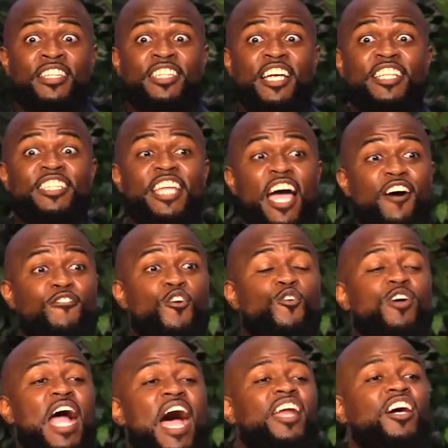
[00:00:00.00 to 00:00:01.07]
The devil
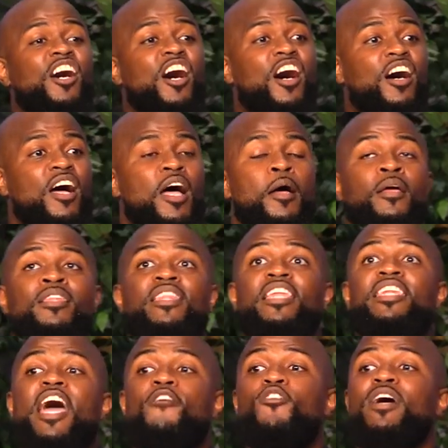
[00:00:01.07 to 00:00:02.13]
got
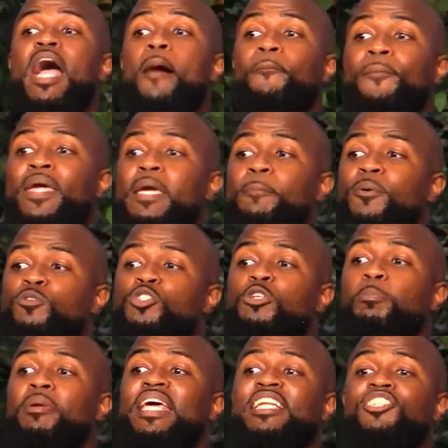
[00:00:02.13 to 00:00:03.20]
people
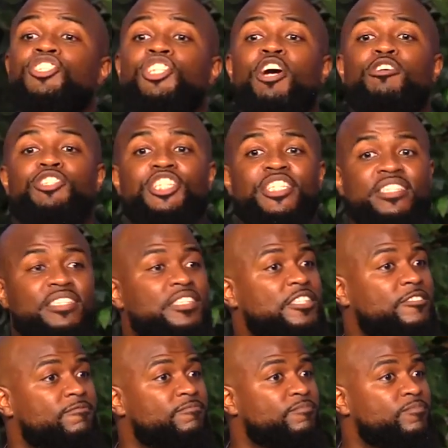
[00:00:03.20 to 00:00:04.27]
splitting churches.